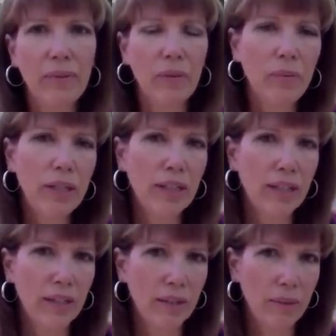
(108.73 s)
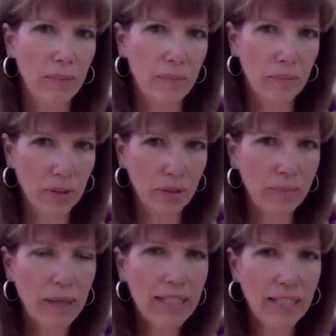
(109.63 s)
with 2
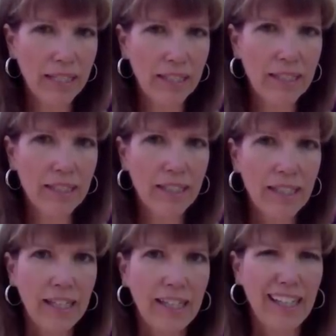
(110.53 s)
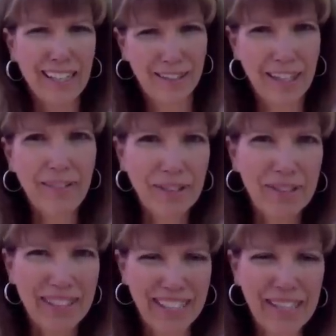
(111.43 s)
of my sons. Actually, I have
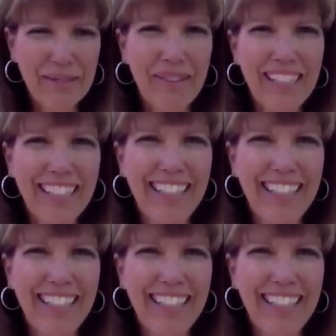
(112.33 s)
2 sons, but